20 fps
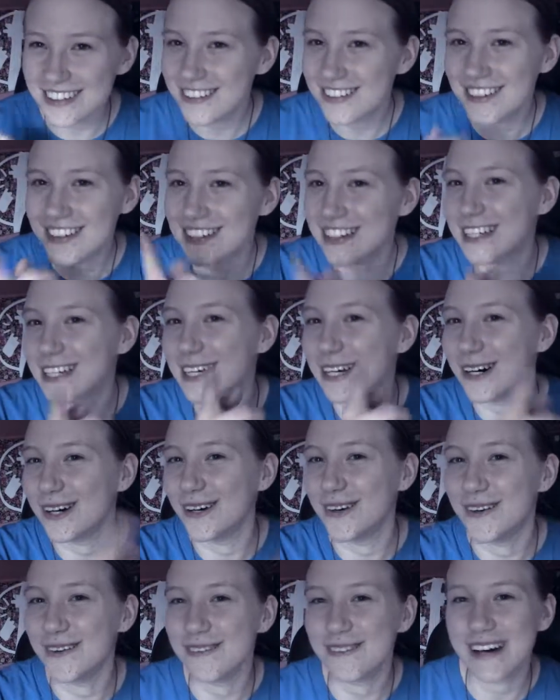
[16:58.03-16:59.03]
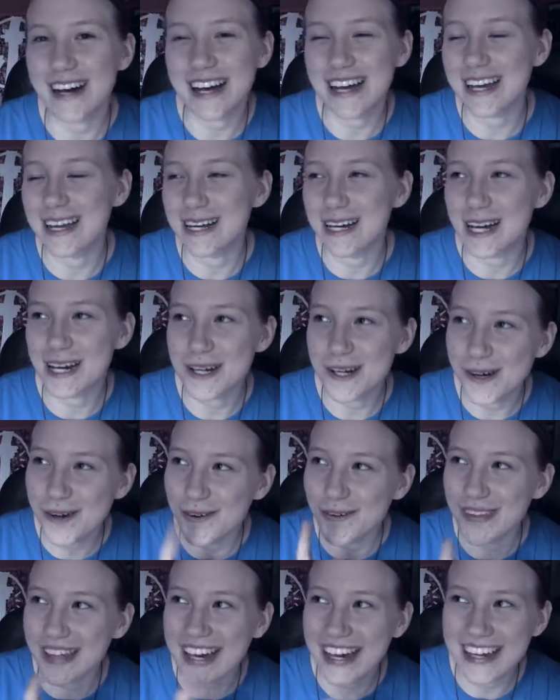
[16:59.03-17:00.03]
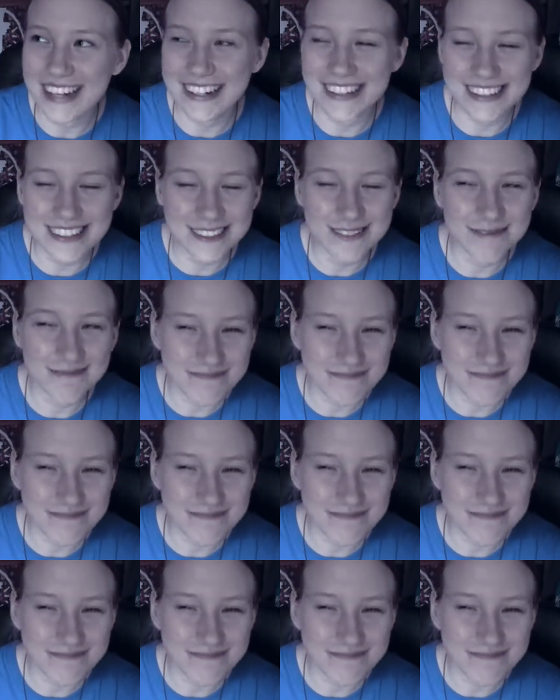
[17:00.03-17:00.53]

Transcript: you're a Leo. I, I know that.